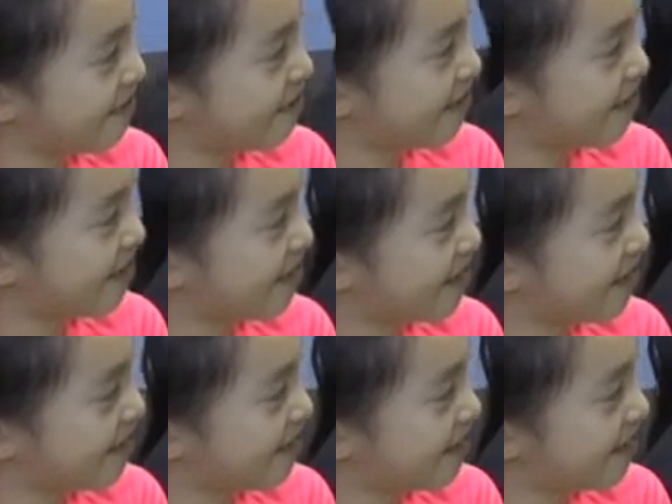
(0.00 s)

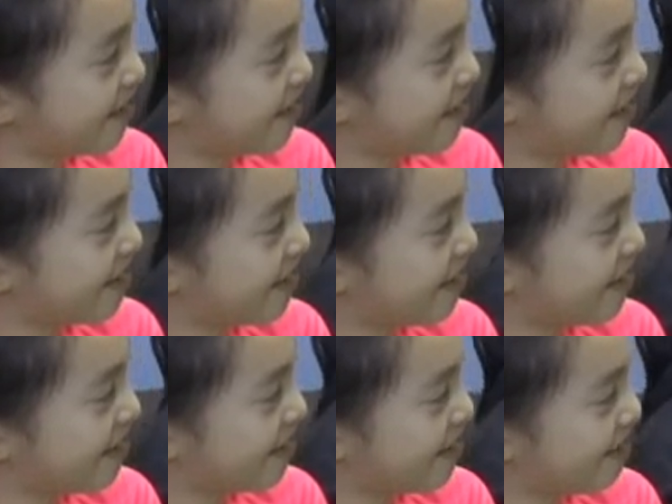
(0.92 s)

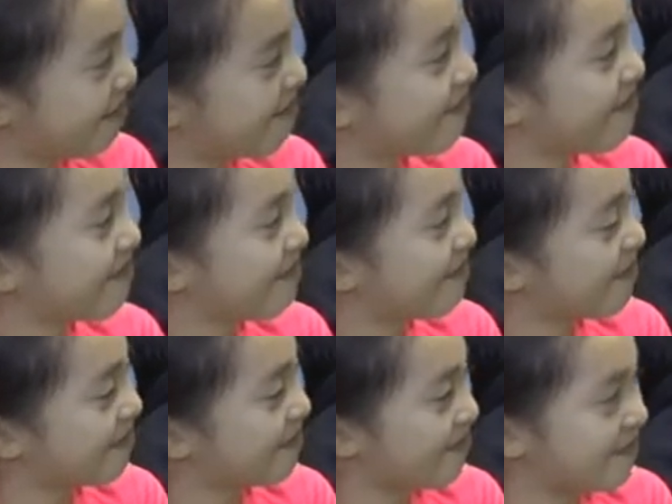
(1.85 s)

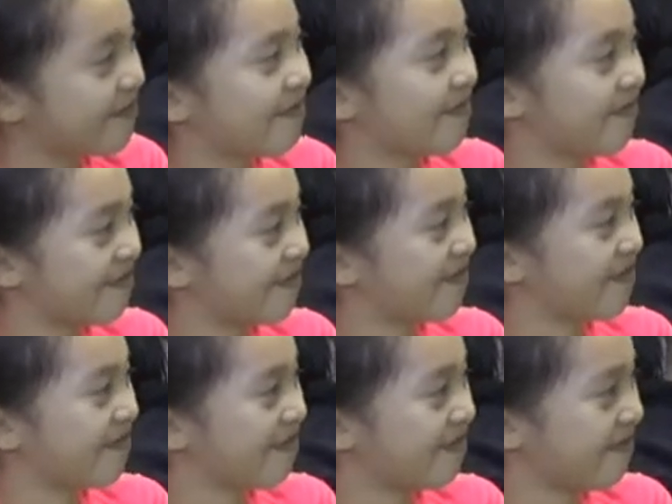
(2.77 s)

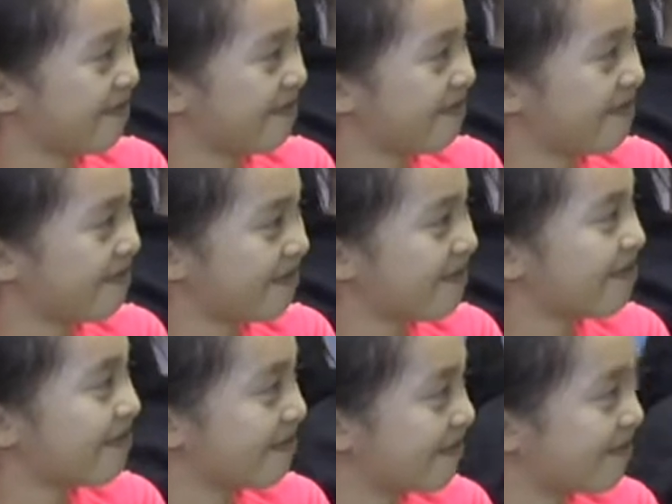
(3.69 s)

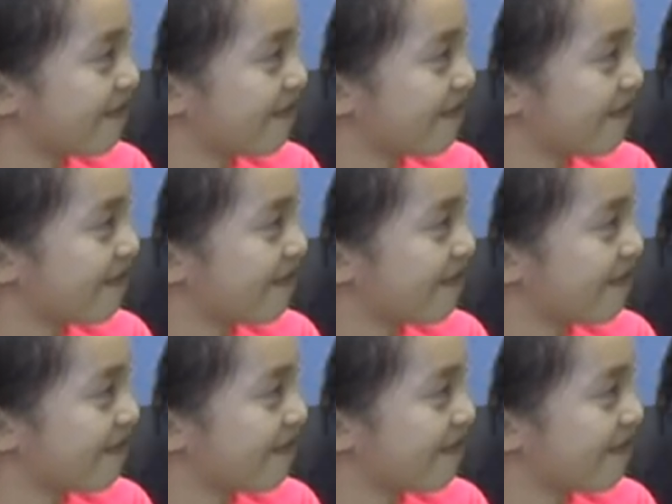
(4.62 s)
(not speaking)